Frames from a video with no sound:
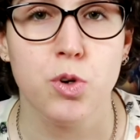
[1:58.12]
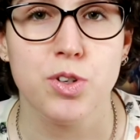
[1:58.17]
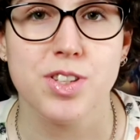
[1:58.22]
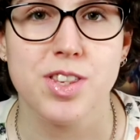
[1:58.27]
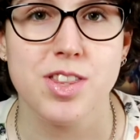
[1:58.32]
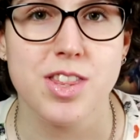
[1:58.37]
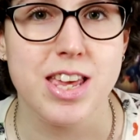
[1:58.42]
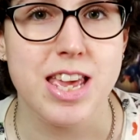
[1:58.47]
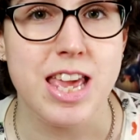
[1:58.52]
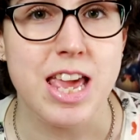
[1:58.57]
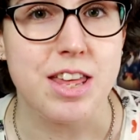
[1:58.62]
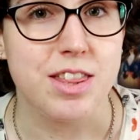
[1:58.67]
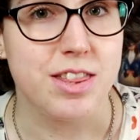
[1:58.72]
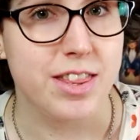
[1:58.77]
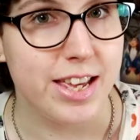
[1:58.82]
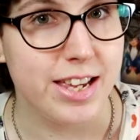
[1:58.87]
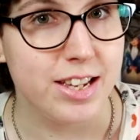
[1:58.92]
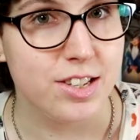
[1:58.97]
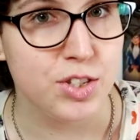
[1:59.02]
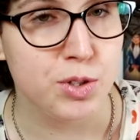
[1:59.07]
was the
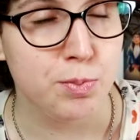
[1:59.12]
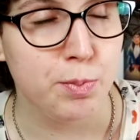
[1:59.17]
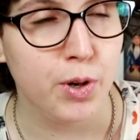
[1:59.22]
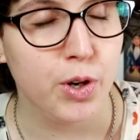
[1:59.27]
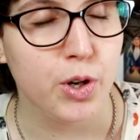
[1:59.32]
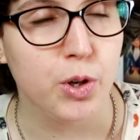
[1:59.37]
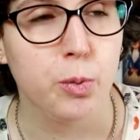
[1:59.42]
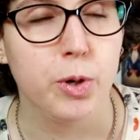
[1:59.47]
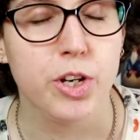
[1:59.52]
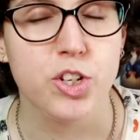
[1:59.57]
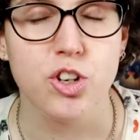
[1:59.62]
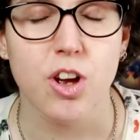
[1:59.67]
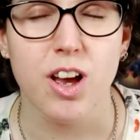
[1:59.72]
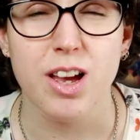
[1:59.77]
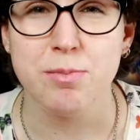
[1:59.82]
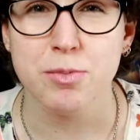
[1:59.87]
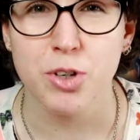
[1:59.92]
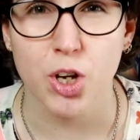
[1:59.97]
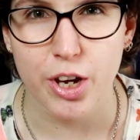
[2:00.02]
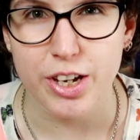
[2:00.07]
thickest book, which
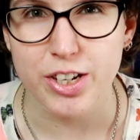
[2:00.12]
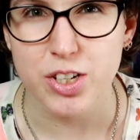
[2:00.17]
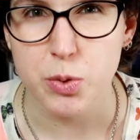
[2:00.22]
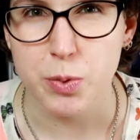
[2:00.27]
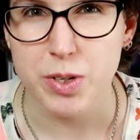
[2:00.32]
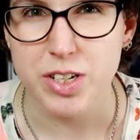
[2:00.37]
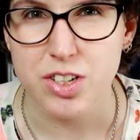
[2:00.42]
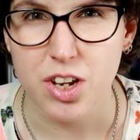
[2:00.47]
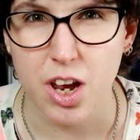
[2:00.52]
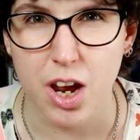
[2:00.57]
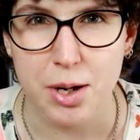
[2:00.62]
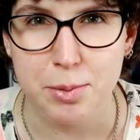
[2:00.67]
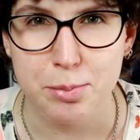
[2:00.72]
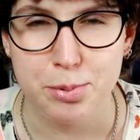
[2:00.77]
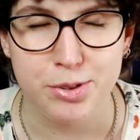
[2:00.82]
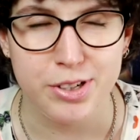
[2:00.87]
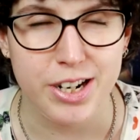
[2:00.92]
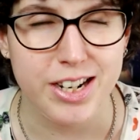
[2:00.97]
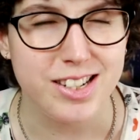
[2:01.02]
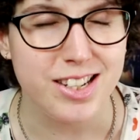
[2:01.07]
I'm going to
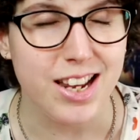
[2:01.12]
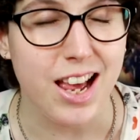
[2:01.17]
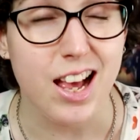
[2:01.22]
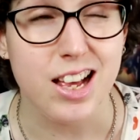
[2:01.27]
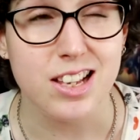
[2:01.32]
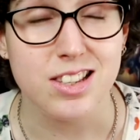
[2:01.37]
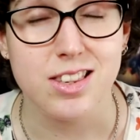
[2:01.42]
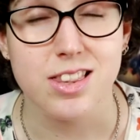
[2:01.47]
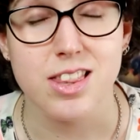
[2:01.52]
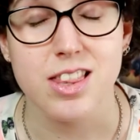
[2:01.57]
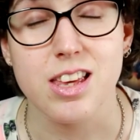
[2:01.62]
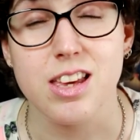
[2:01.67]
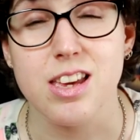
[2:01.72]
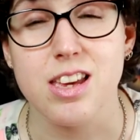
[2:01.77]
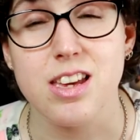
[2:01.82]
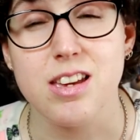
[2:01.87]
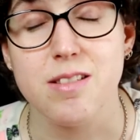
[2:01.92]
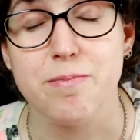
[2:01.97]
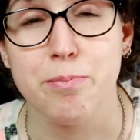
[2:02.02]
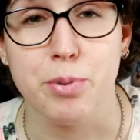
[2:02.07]
interpret as
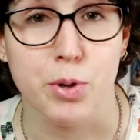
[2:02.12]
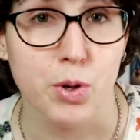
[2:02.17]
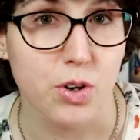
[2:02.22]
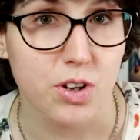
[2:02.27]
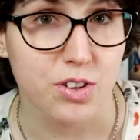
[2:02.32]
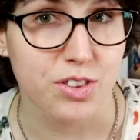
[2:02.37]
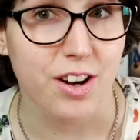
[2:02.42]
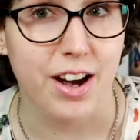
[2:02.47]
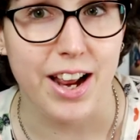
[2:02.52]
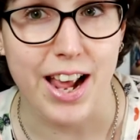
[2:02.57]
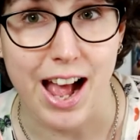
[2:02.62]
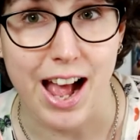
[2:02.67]
the book that I